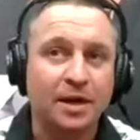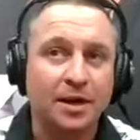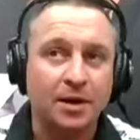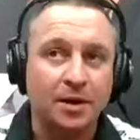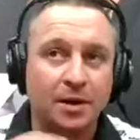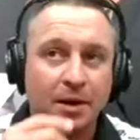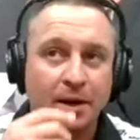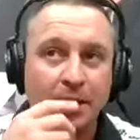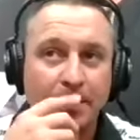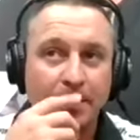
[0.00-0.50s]
that
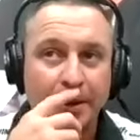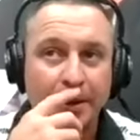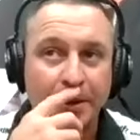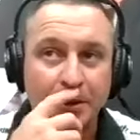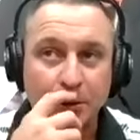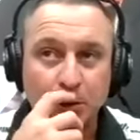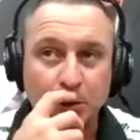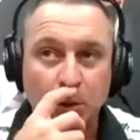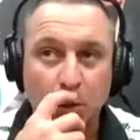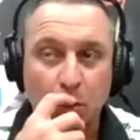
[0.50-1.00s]
are going to make
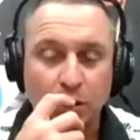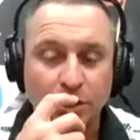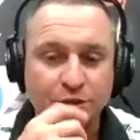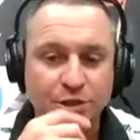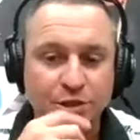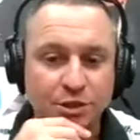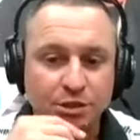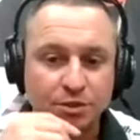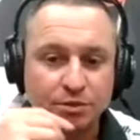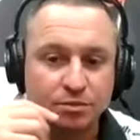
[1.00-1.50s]
you
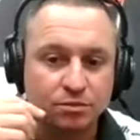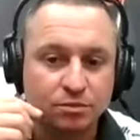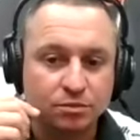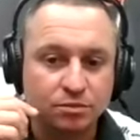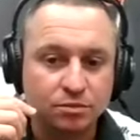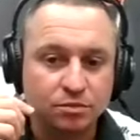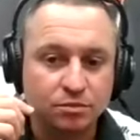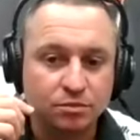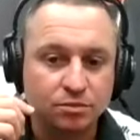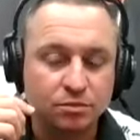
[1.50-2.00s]
question
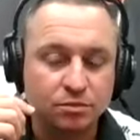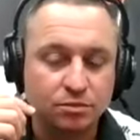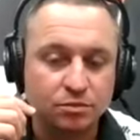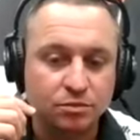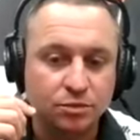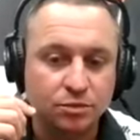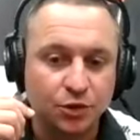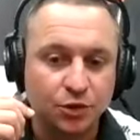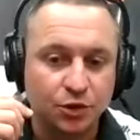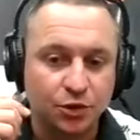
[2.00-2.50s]

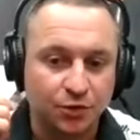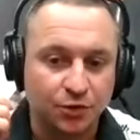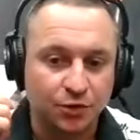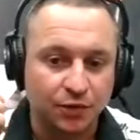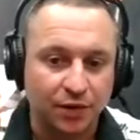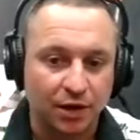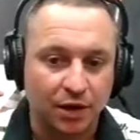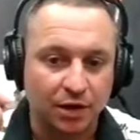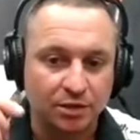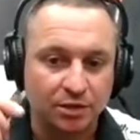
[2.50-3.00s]
your
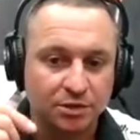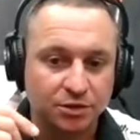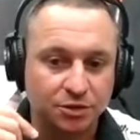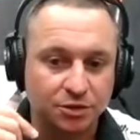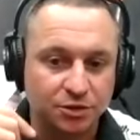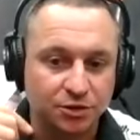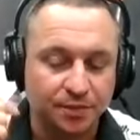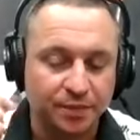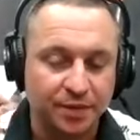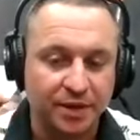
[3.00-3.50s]
thoughts,
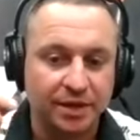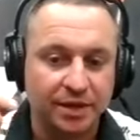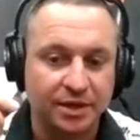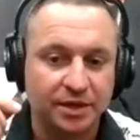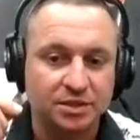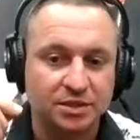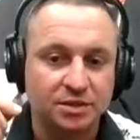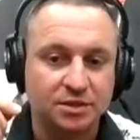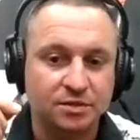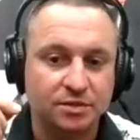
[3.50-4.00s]
your
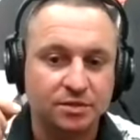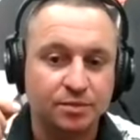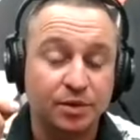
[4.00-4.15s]
opinions,